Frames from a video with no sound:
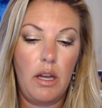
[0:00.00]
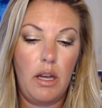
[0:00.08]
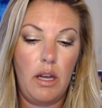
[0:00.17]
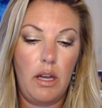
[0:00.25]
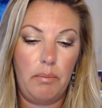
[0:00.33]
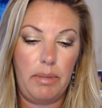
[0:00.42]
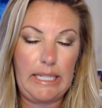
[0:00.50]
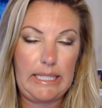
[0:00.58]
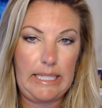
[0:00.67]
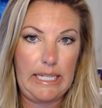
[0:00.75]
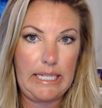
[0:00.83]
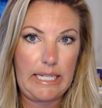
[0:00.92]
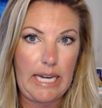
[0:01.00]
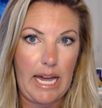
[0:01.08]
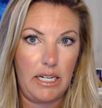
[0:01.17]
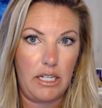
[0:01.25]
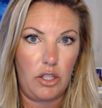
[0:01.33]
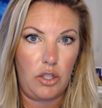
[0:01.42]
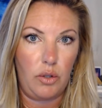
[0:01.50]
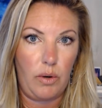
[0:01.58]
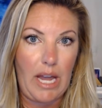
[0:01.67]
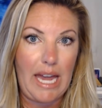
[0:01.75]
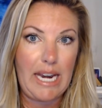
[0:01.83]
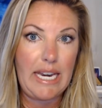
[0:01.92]
place the intent to
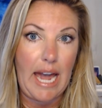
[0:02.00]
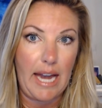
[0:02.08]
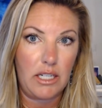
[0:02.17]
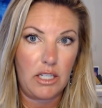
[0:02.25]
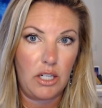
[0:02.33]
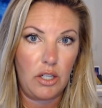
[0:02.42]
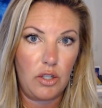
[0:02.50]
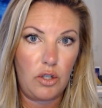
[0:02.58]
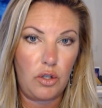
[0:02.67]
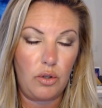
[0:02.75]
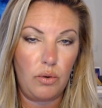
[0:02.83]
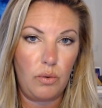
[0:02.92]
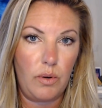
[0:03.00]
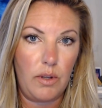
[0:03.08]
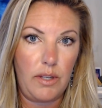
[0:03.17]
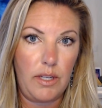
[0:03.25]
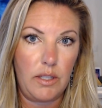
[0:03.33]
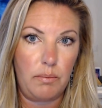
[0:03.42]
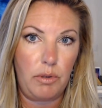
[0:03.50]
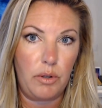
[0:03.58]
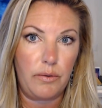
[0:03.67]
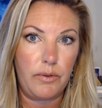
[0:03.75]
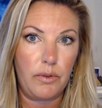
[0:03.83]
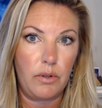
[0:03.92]
connect to these
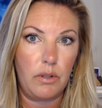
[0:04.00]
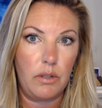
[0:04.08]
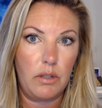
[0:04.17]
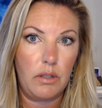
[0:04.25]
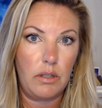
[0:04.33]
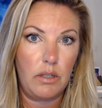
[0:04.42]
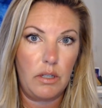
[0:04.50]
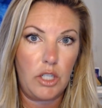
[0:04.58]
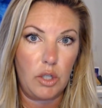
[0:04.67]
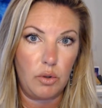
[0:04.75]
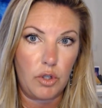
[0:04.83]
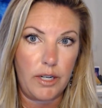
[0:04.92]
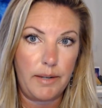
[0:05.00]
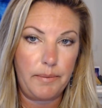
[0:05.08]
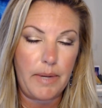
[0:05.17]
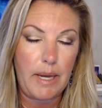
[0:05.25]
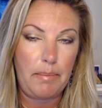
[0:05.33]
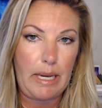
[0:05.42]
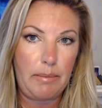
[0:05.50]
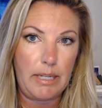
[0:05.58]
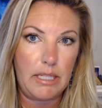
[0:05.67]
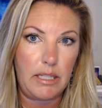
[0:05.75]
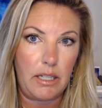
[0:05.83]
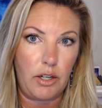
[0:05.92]
beautiful children and babies
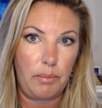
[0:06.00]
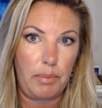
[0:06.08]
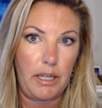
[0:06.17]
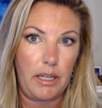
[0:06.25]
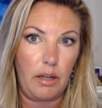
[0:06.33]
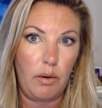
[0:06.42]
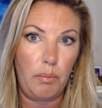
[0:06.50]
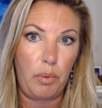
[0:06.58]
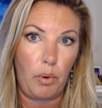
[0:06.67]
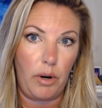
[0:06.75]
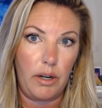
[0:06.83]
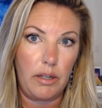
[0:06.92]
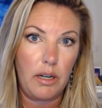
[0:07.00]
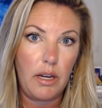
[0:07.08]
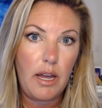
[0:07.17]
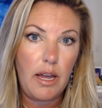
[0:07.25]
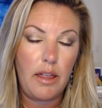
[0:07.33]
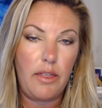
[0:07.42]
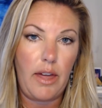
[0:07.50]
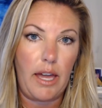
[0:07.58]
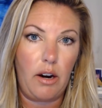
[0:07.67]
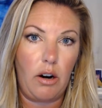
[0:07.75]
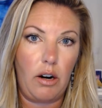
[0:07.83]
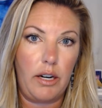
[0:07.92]
that are being born that
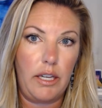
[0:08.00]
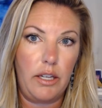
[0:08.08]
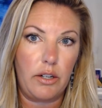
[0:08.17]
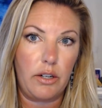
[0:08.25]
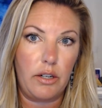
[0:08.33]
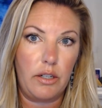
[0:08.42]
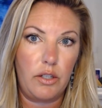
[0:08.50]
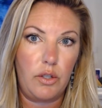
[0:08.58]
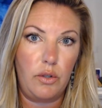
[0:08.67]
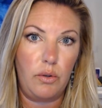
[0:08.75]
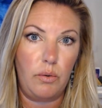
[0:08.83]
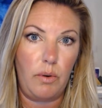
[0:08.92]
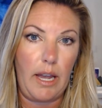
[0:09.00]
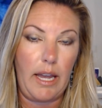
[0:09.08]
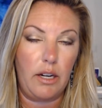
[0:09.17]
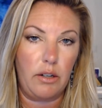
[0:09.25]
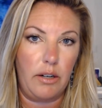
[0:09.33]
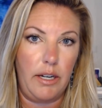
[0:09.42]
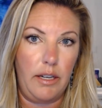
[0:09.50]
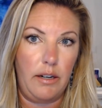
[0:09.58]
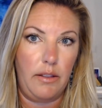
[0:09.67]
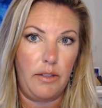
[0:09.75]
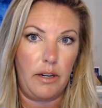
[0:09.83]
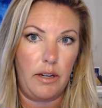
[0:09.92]
are here to anchor in
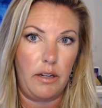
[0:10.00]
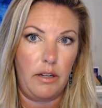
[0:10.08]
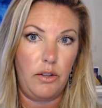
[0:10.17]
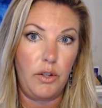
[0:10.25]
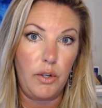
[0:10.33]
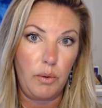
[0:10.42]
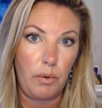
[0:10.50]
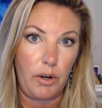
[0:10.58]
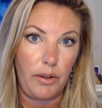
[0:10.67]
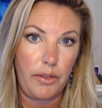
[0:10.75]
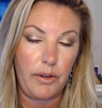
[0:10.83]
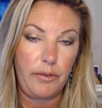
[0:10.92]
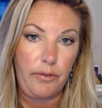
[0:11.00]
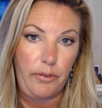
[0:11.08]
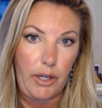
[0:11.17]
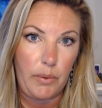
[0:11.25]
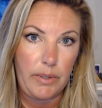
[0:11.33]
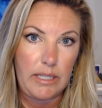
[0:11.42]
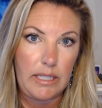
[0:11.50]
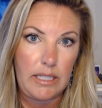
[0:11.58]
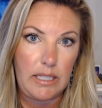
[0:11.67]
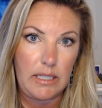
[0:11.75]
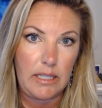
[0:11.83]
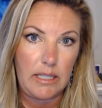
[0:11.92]
the, the new earth
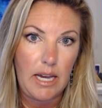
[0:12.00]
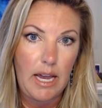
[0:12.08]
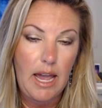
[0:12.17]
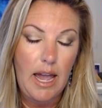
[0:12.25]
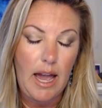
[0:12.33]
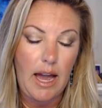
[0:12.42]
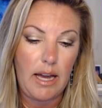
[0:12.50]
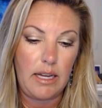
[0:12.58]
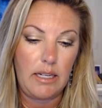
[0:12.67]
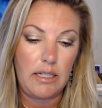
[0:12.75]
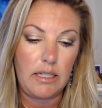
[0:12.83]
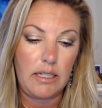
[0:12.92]
frequencies and